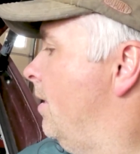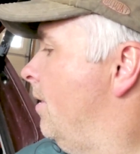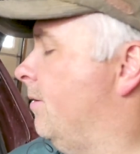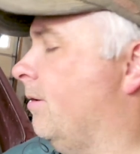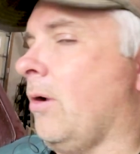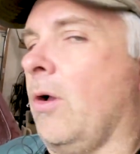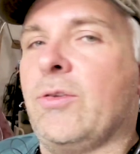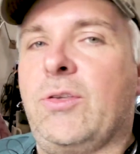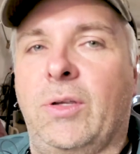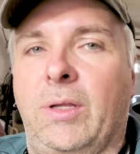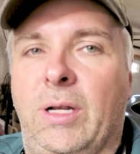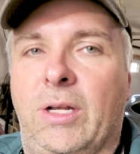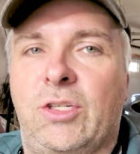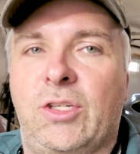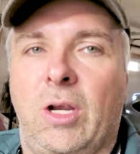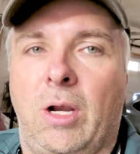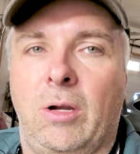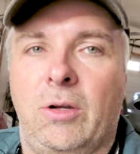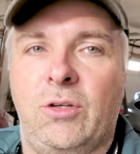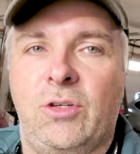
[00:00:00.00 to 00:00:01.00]
They're also gonna
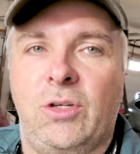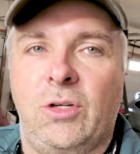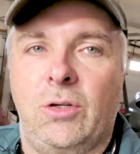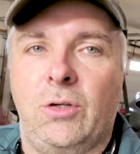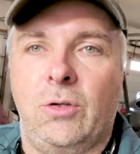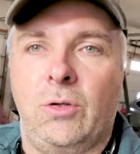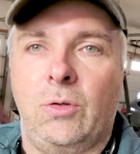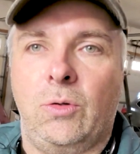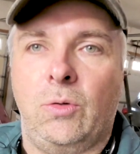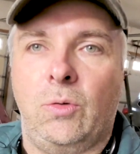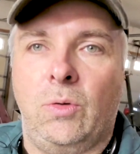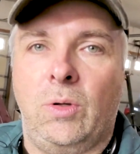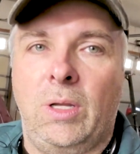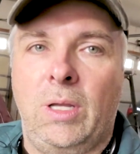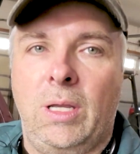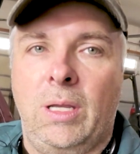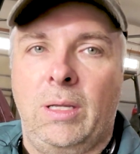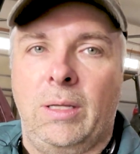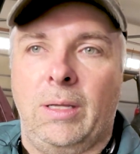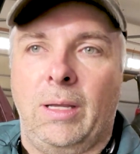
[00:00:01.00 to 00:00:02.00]
charge you
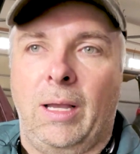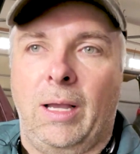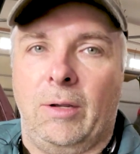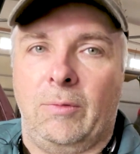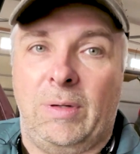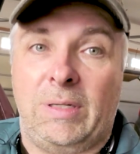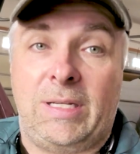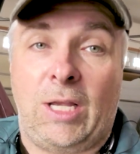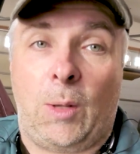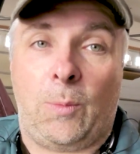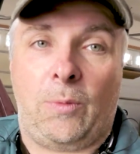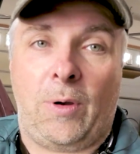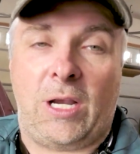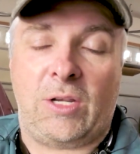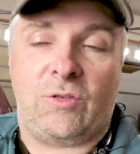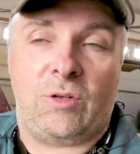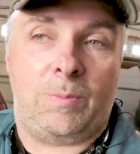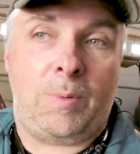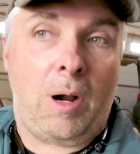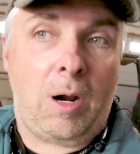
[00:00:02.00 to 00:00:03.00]
retail
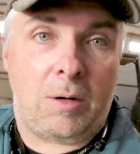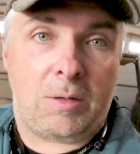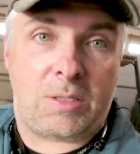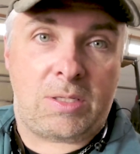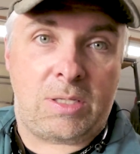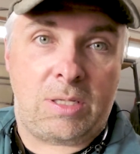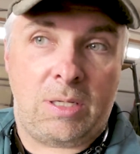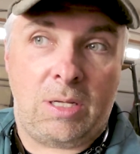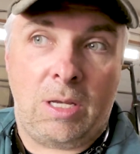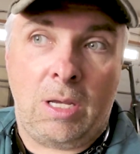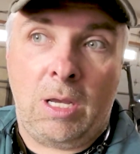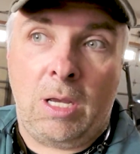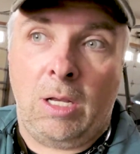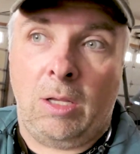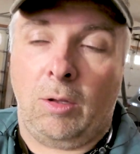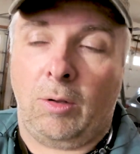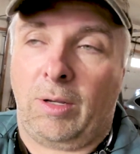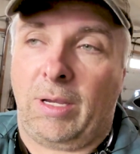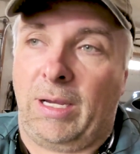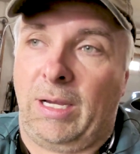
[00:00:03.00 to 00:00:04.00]
price for parts.
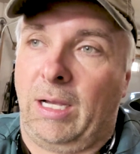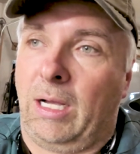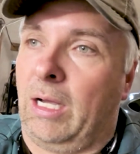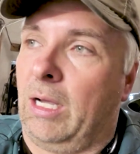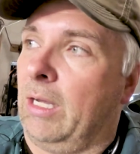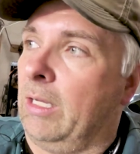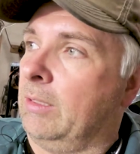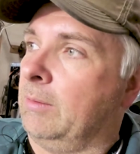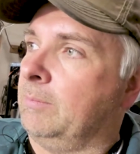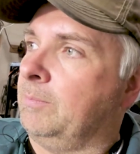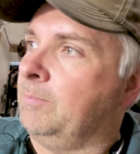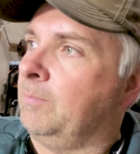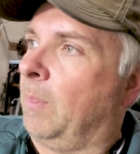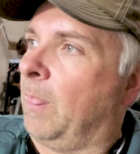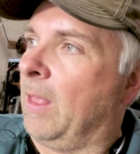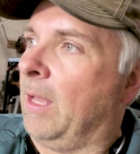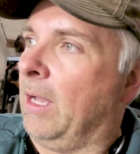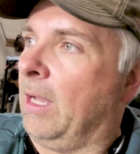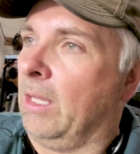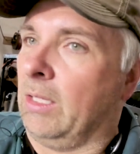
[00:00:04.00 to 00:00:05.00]
Looking
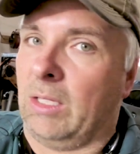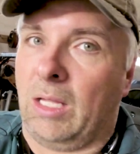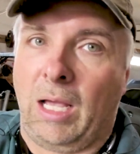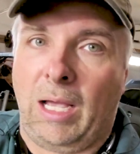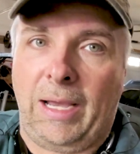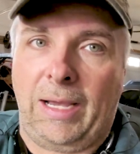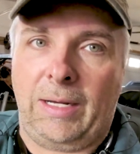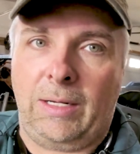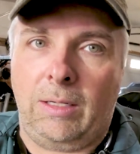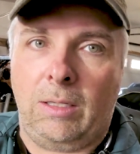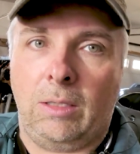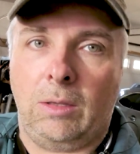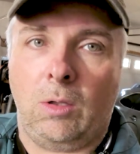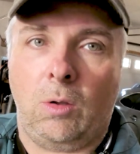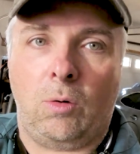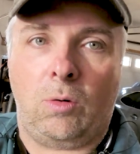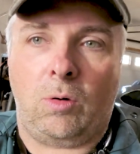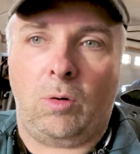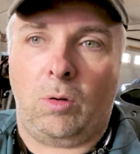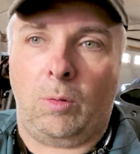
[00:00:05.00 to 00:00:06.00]
online,
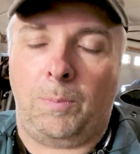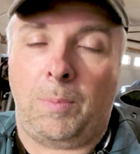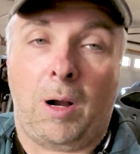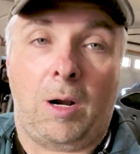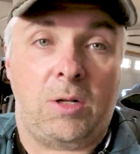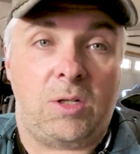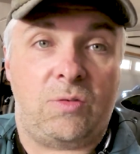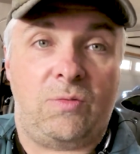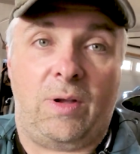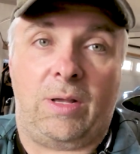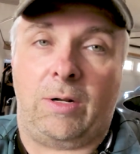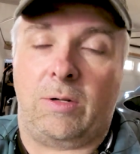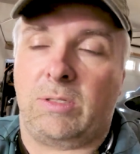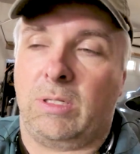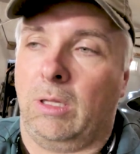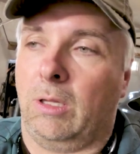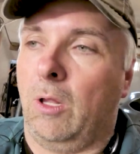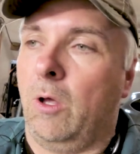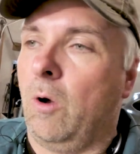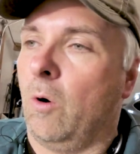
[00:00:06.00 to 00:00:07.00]
local parts vendors
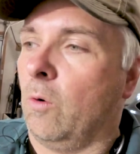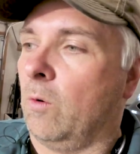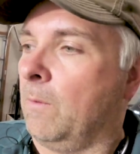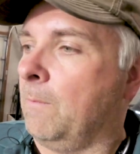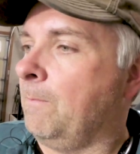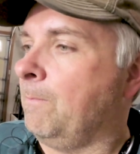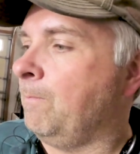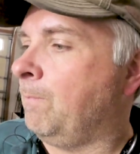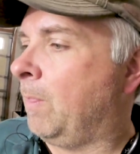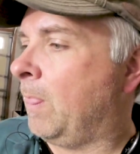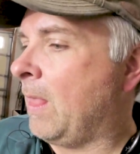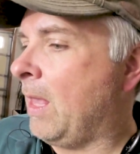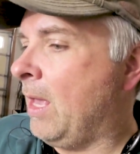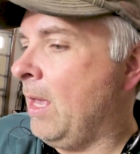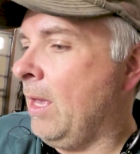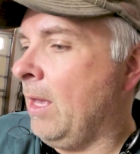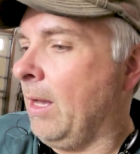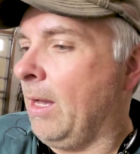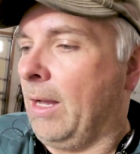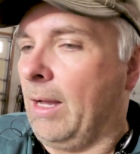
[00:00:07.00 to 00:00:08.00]
alone,
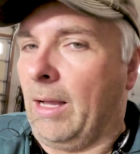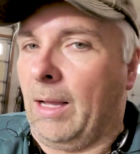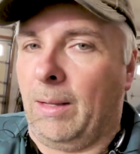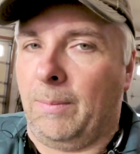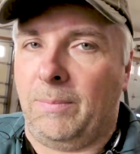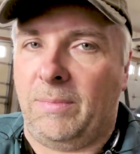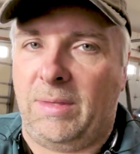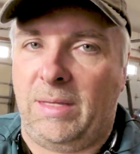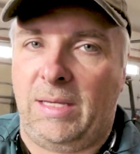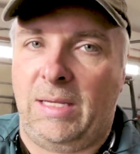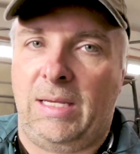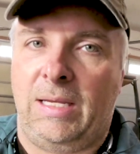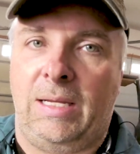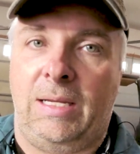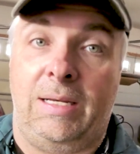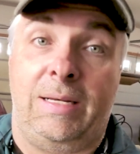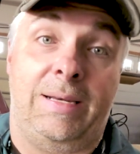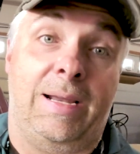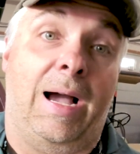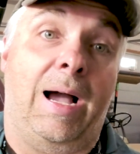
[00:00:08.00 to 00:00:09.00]
the
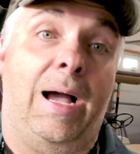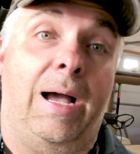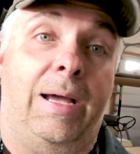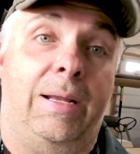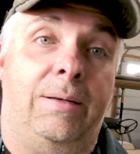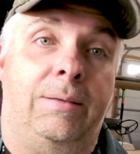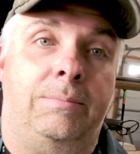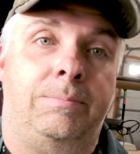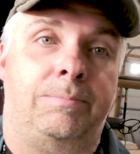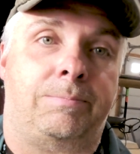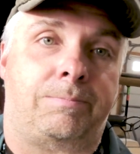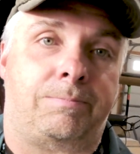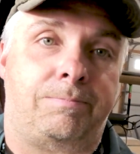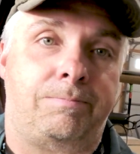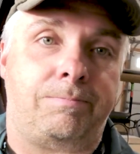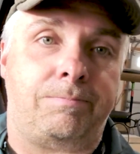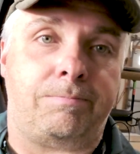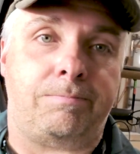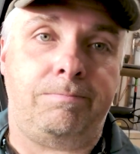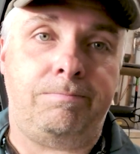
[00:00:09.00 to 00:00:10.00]

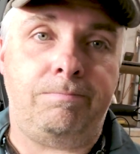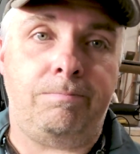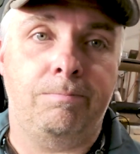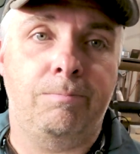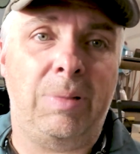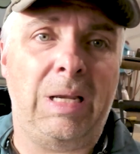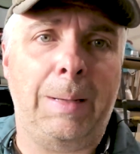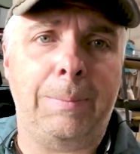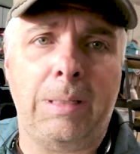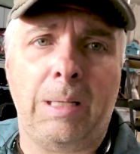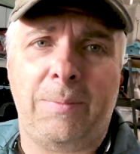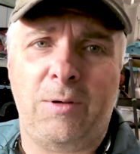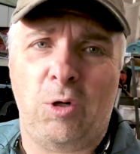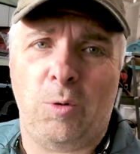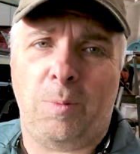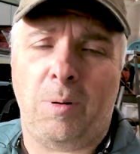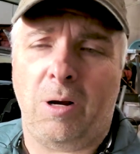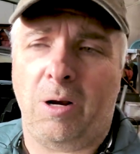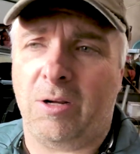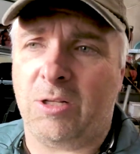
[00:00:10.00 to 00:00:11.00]

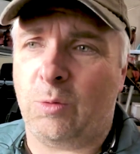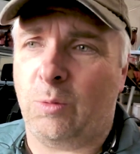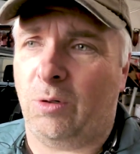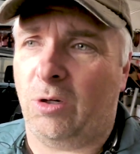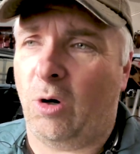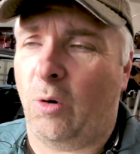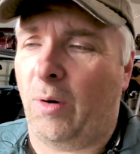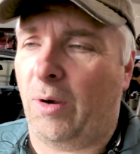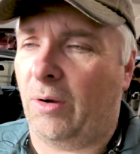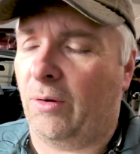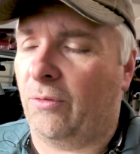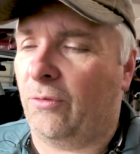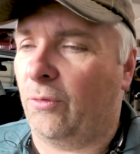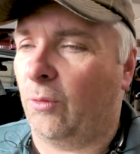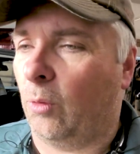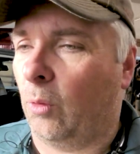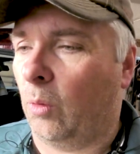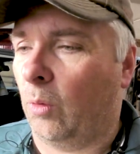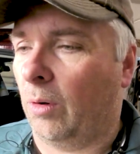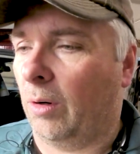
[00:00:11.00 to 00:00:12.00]
non-BMW parts were going
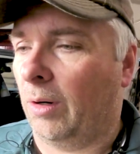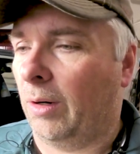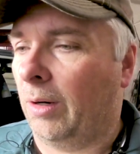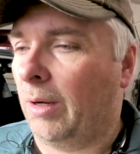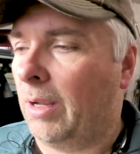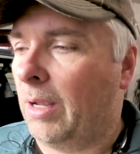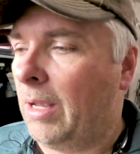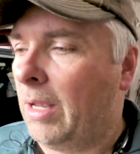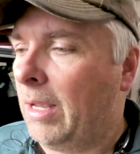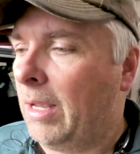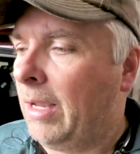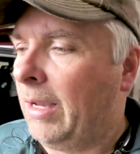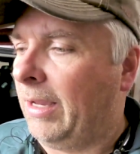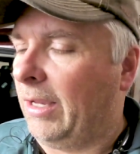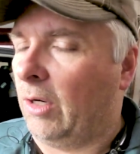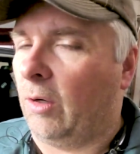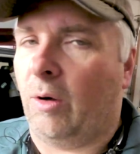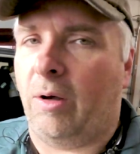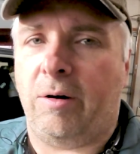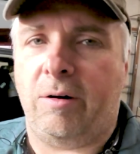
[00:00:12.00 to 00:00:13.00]
for,
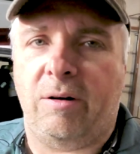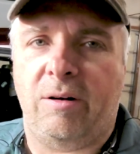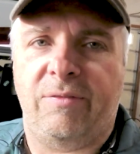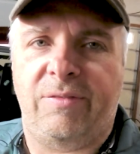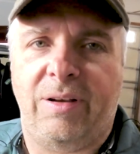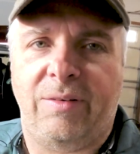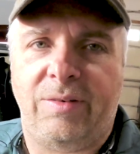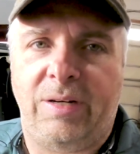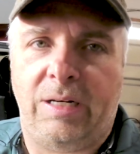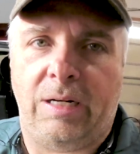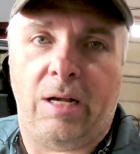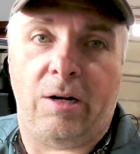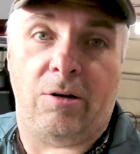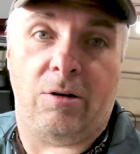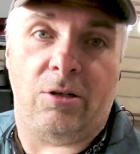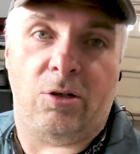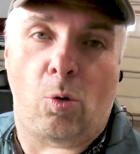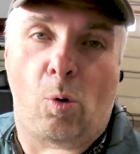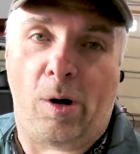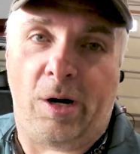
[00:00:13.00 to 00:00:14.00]
you know, $115,
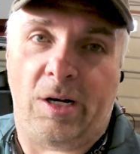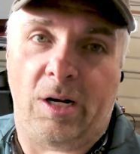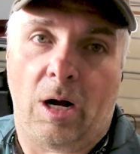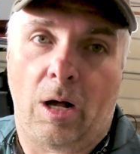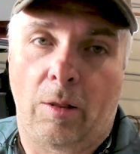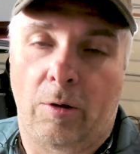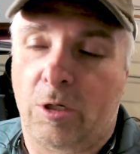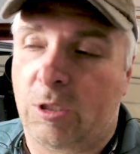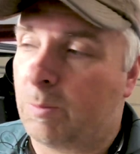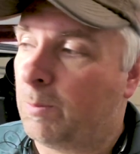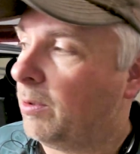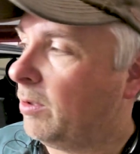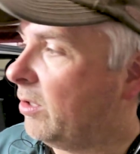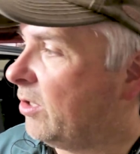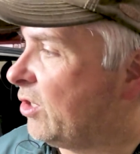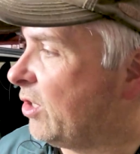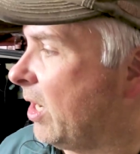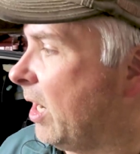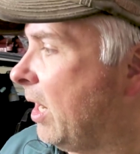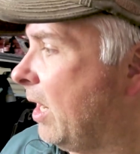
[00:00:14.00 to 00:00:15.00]
$120 per
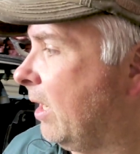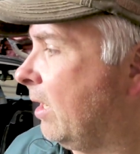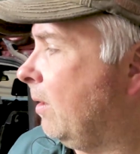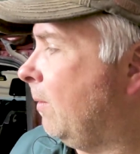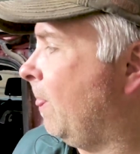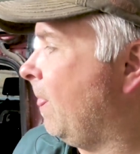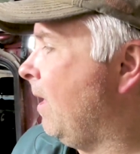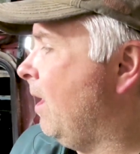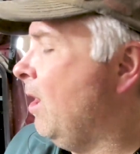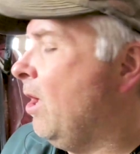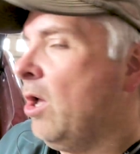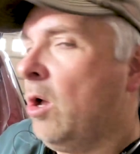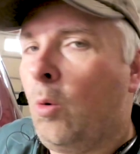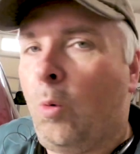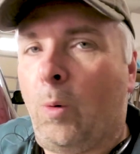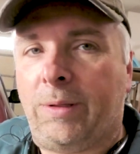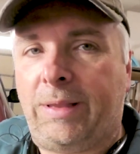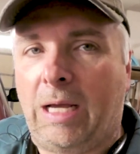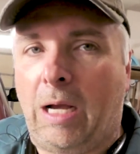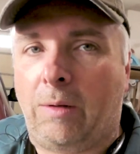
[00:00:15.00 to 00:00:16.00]
shock,
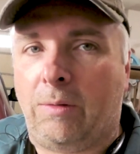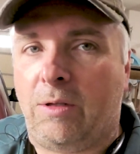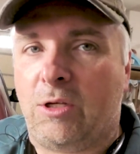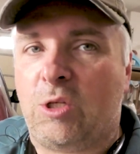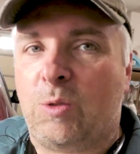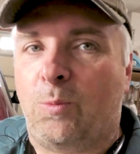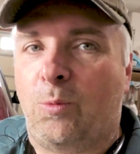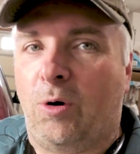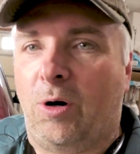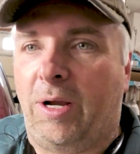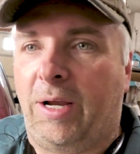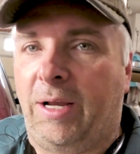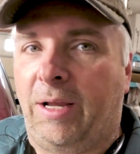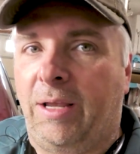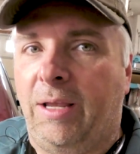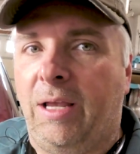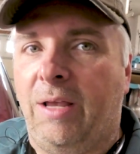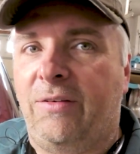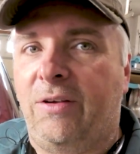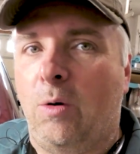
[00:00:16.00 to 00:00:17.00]
without the
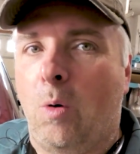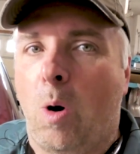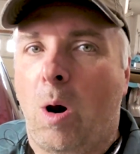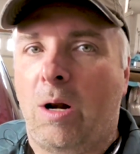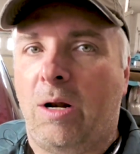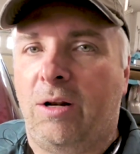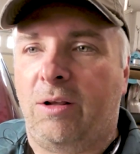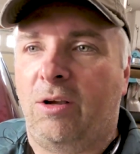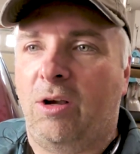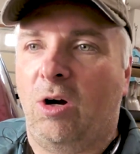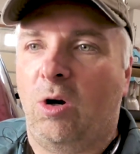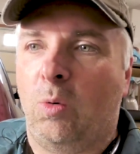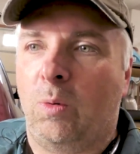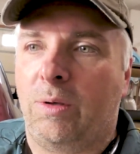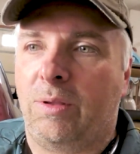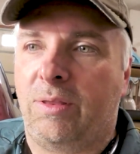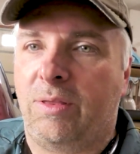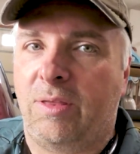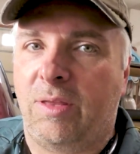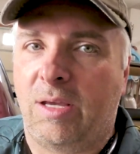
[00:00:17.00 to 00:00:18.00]
spring. If you wanted to go
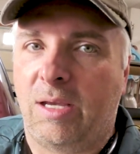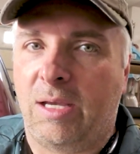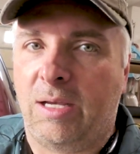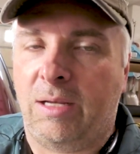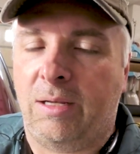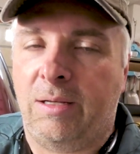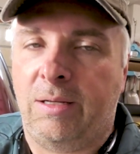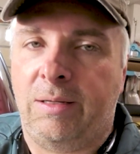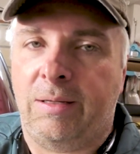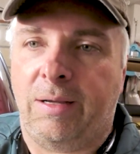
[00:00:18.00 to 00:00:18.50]
with the